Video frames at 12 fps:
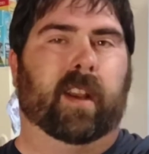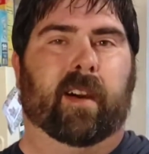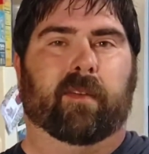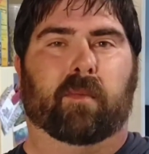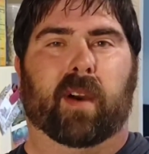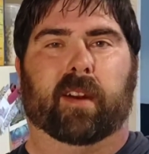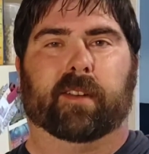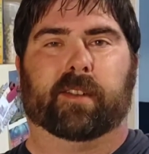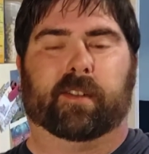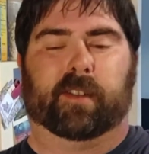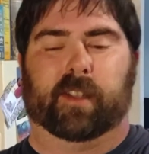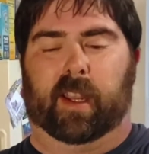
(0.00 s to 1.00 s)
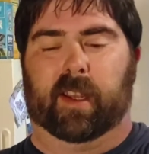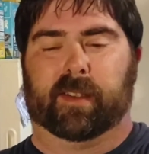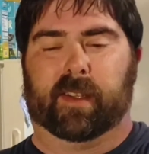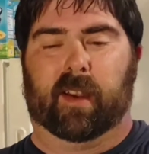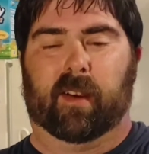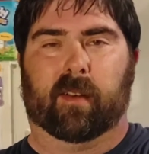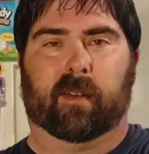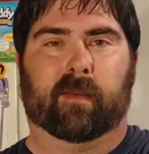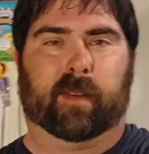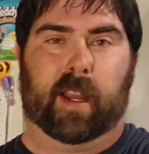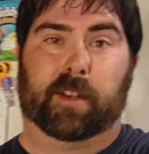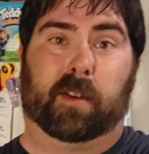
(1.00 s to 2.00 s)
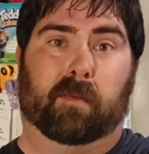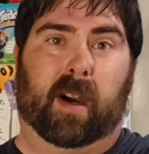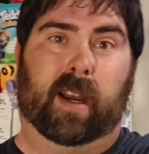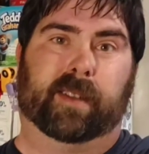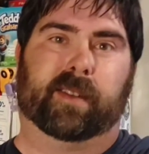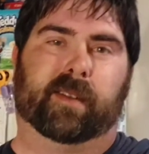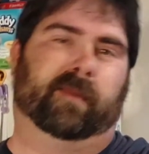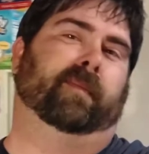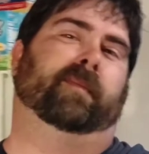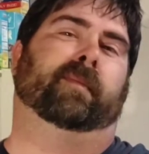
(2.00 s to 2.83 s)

take a chance here. Chance here, catching mice.